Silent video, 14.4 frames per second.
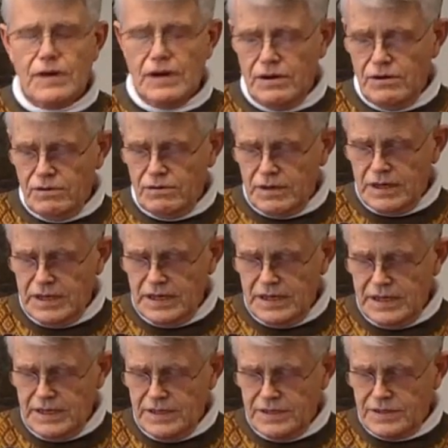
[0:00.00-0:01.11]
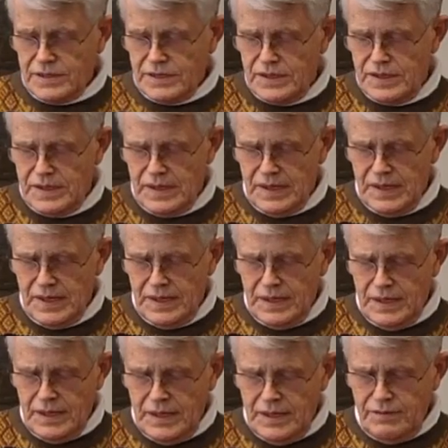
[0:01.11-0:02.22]
our holy days.
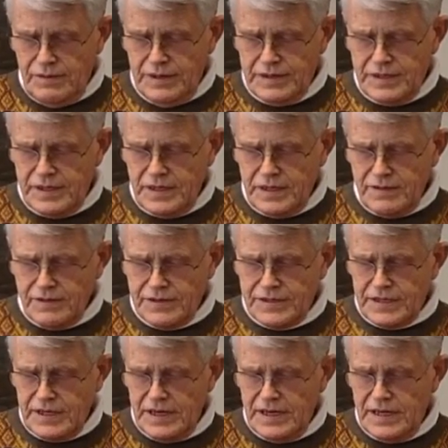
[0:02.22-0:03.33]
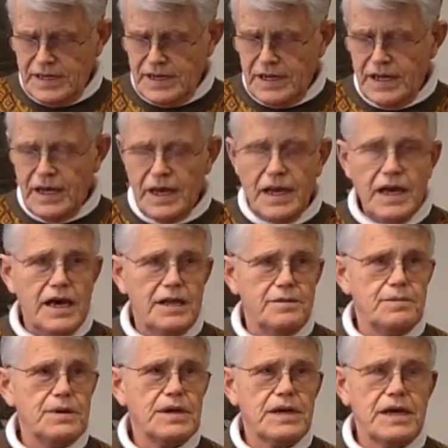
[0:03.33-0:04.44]
The return of the sun at the
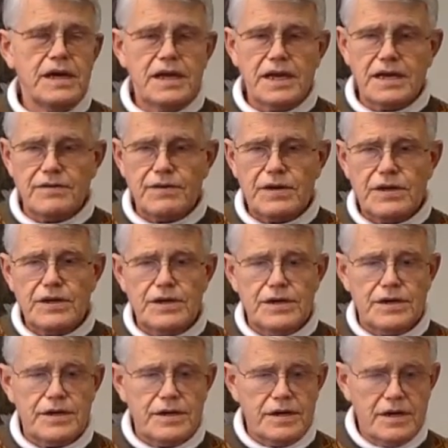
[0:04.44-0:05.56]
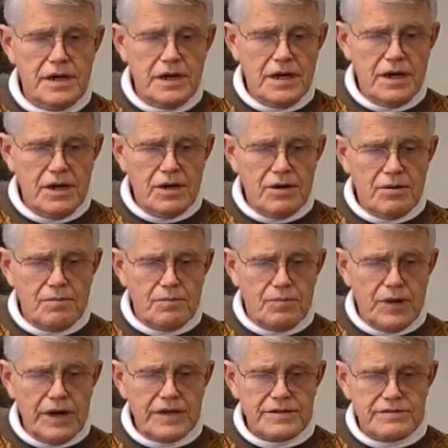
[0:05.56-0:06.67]
beginning of the year
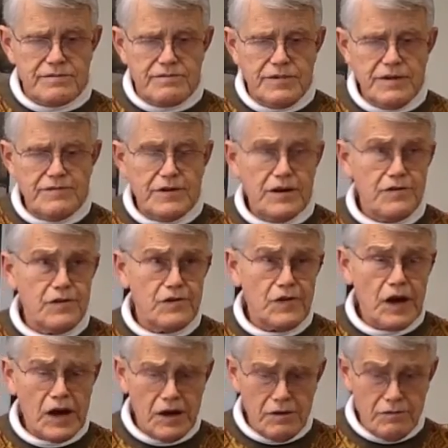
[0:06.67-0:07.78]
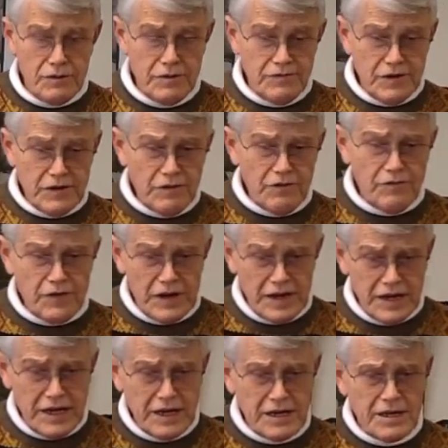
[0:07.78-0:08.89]
brings revivifying
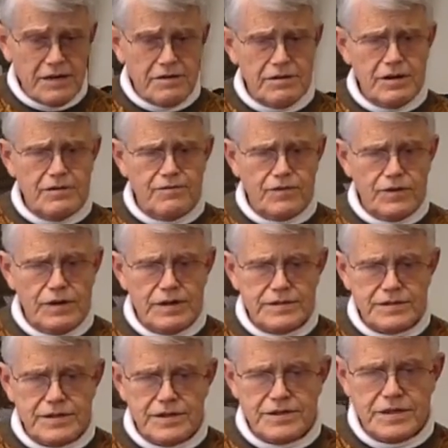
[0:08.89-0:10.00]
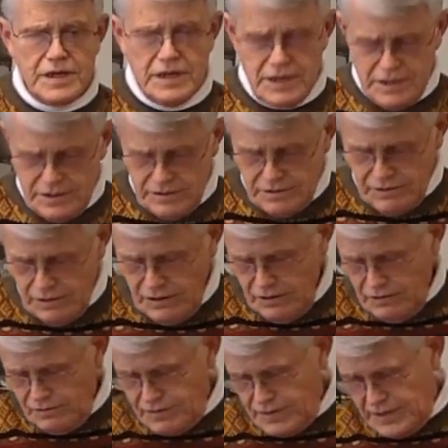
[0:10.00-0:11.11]
influences to
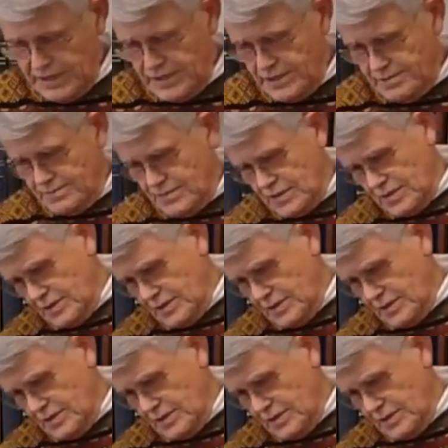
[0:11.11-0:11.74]
all kingdoms